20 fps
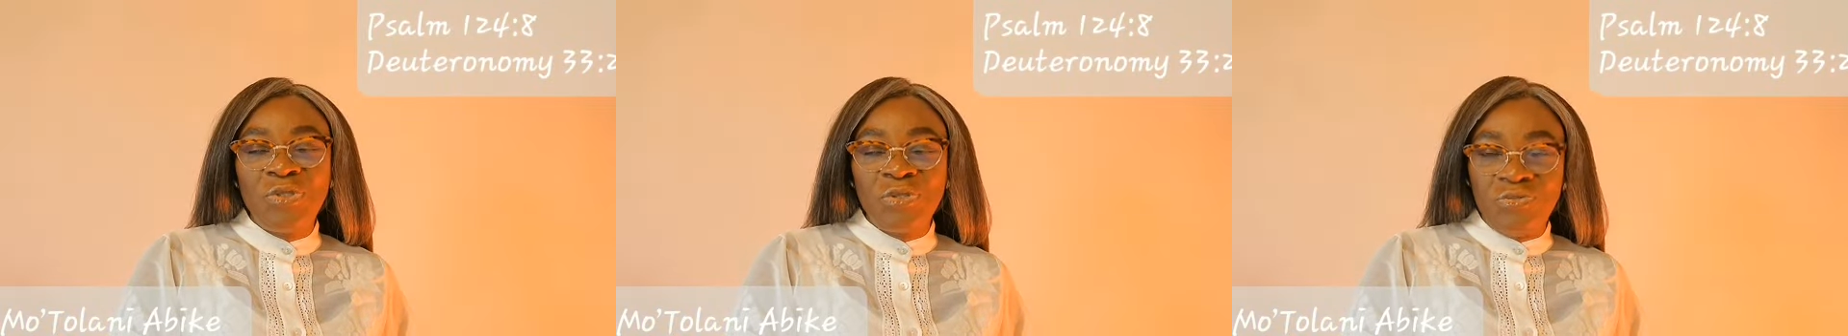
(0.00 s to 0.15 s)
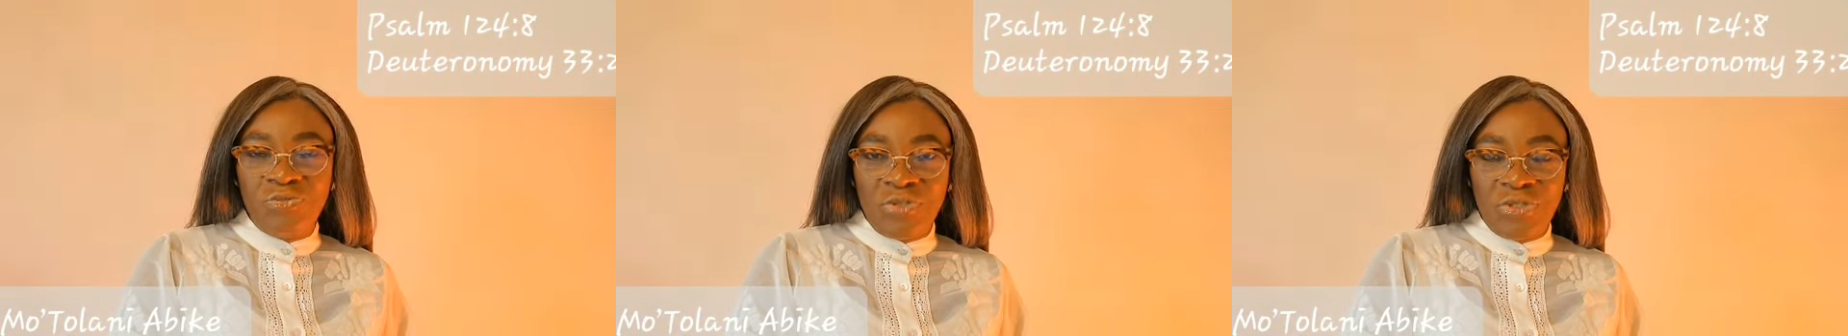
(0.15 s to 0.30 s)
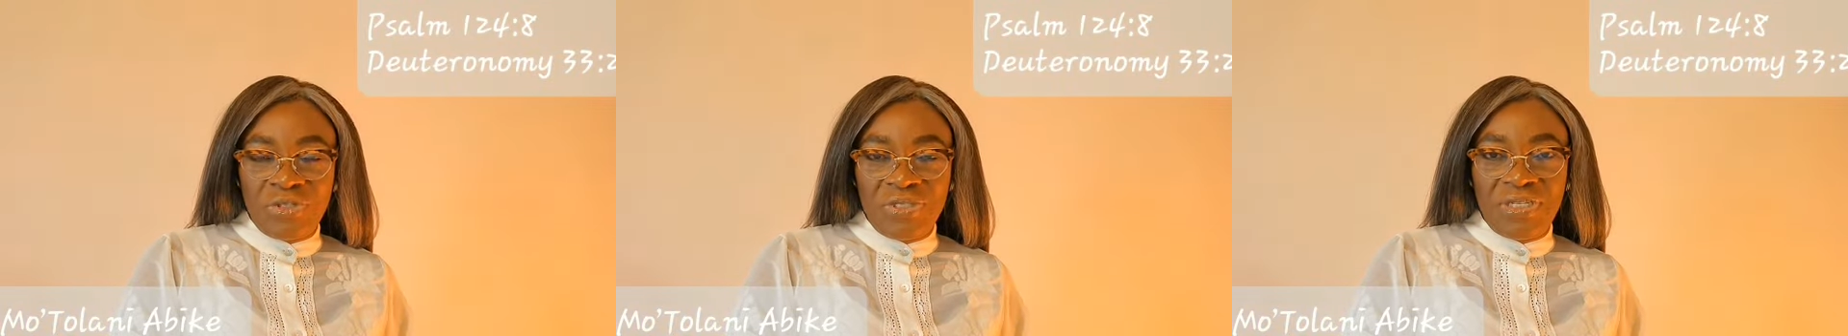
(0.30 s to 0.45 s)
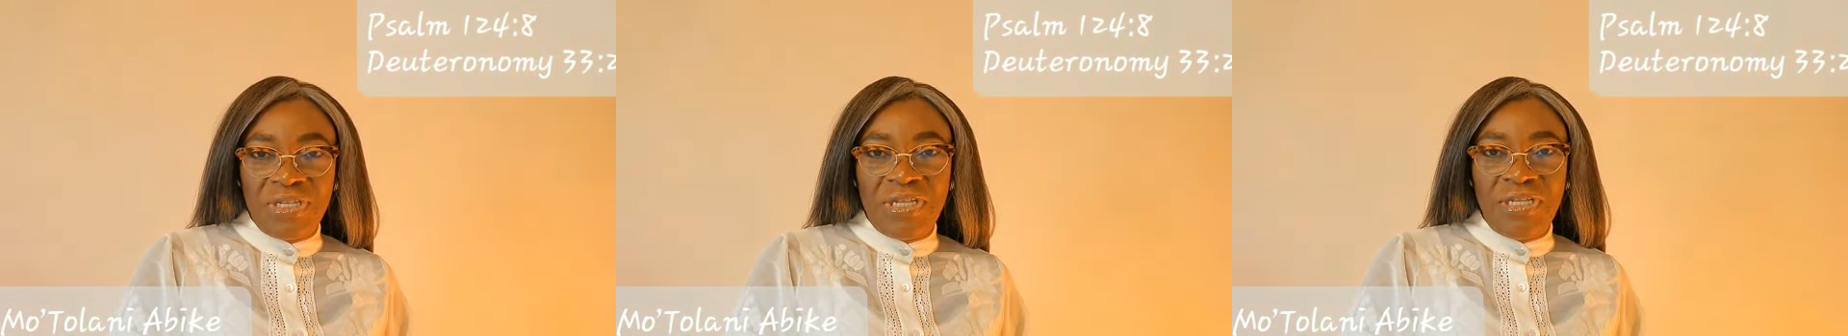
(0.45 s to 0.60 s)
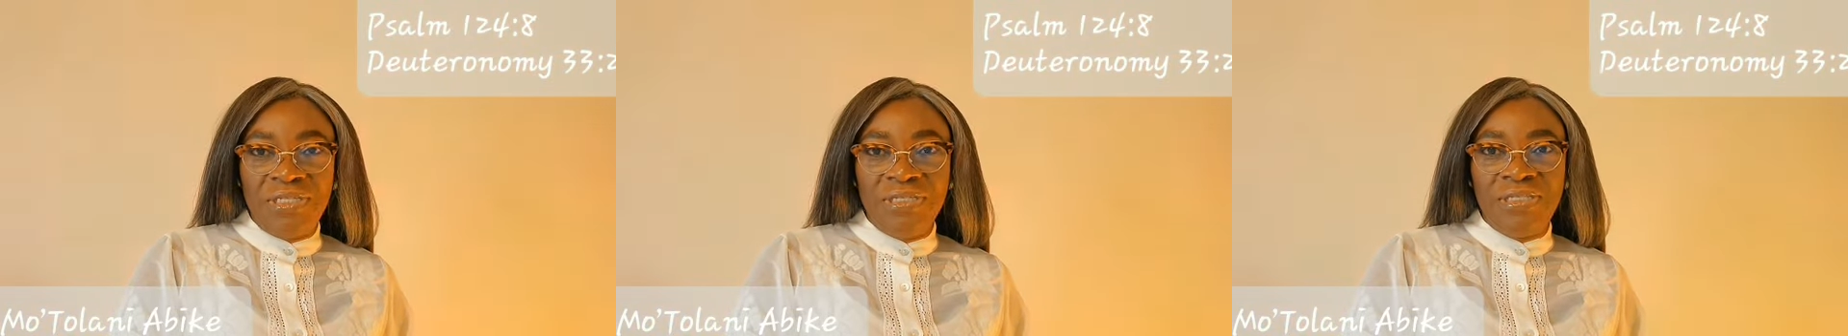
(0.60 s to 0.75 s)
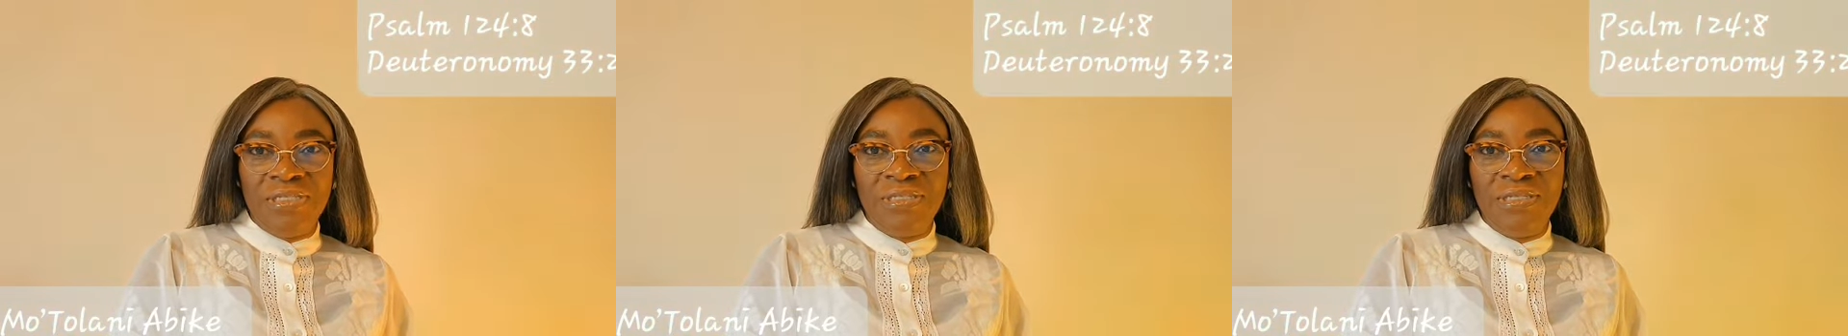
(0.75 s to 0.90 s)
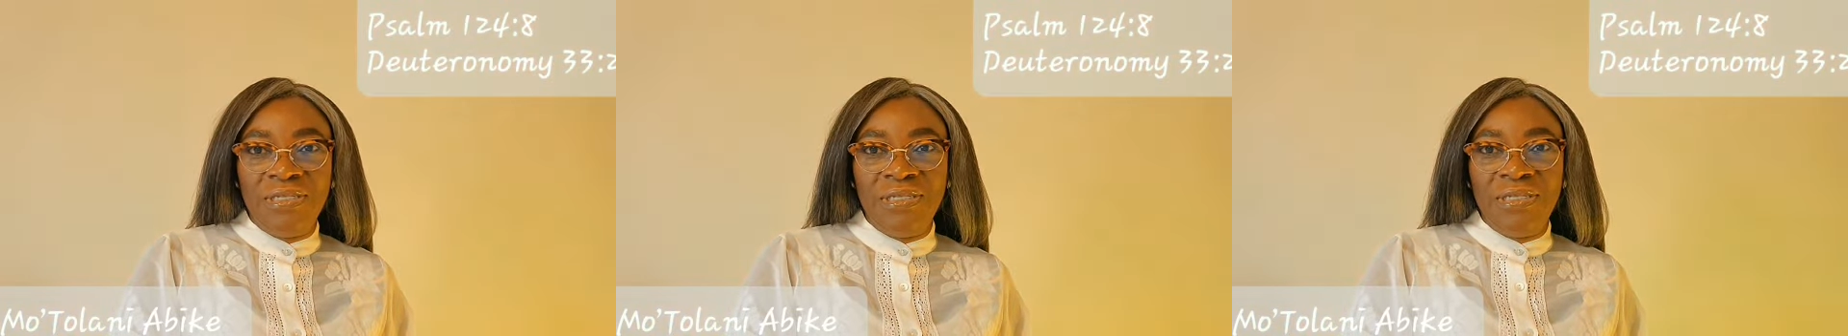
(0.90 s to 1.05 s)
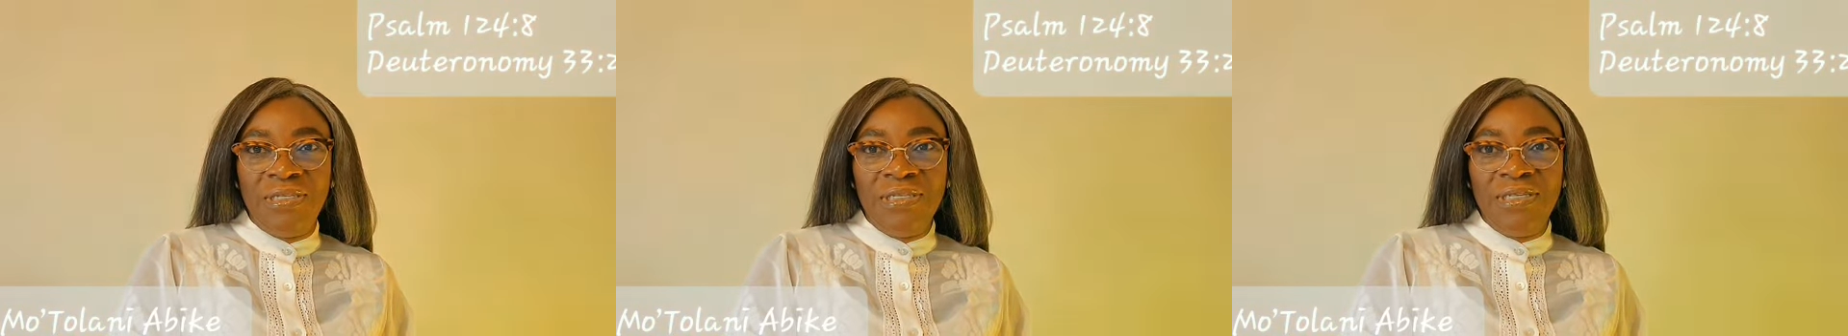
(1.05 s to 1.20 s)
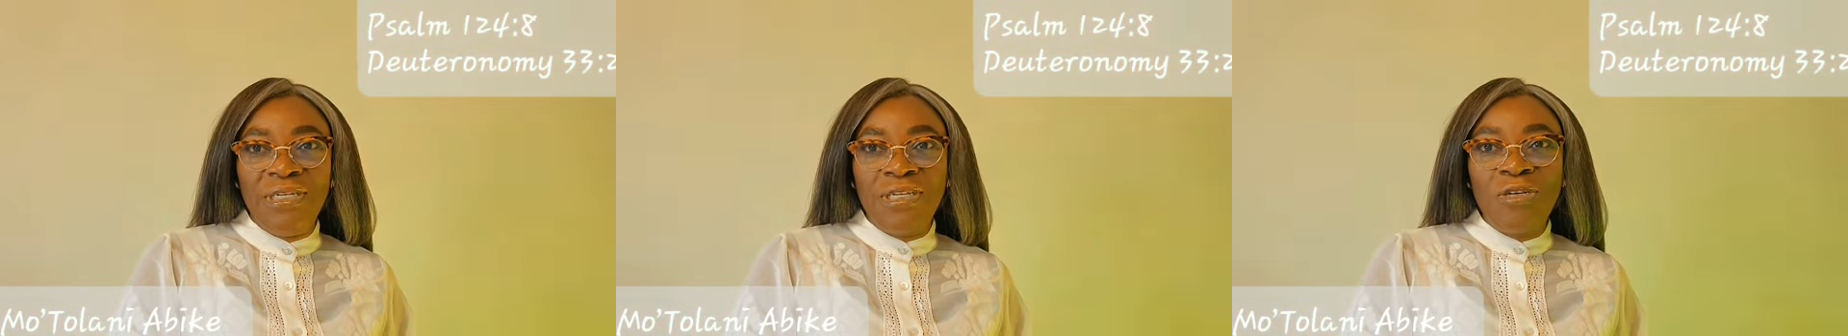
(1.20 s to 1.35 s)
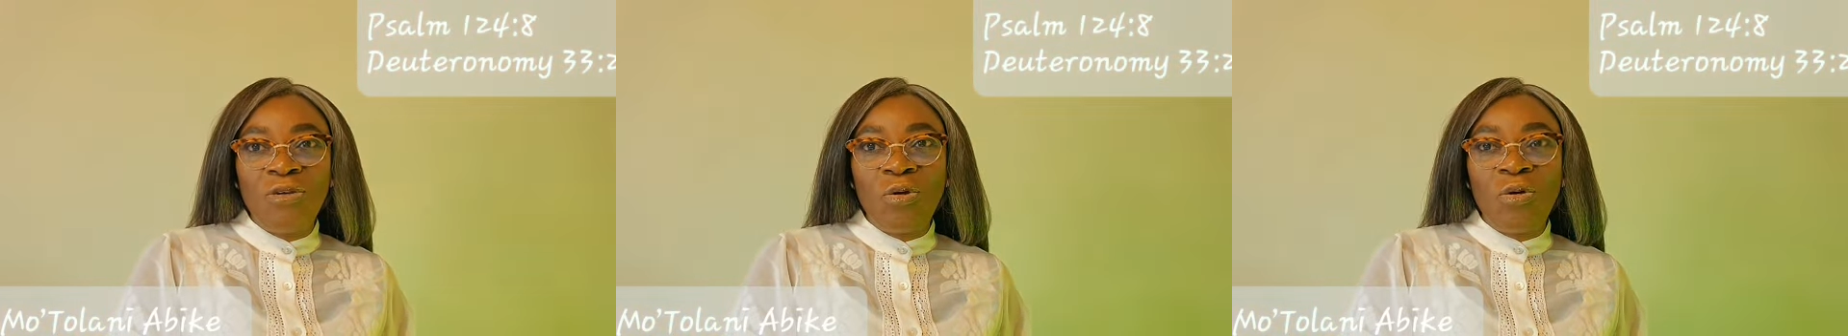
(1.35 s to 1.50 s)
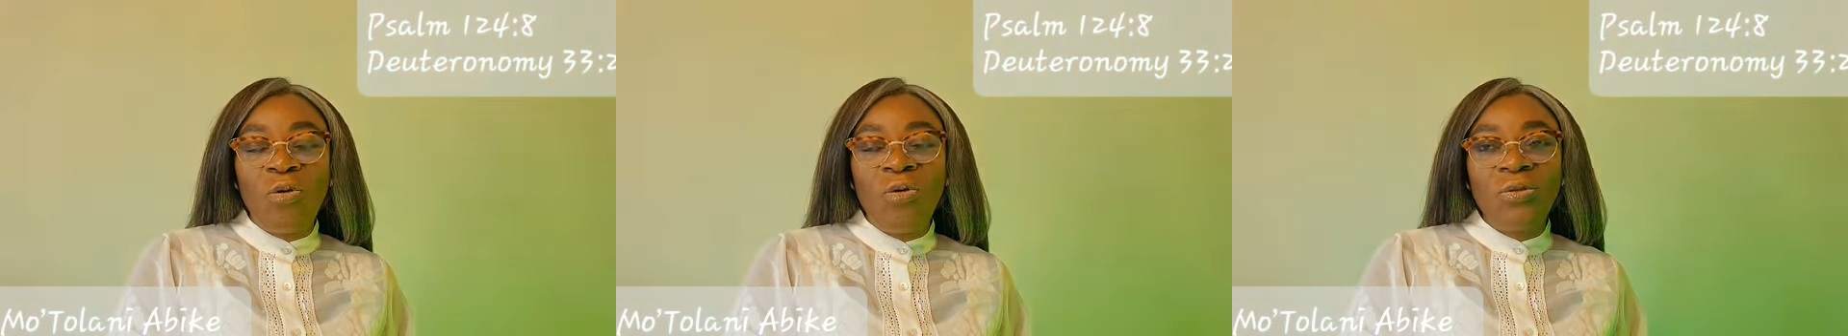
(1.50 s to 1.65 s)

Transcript: to verse 8 and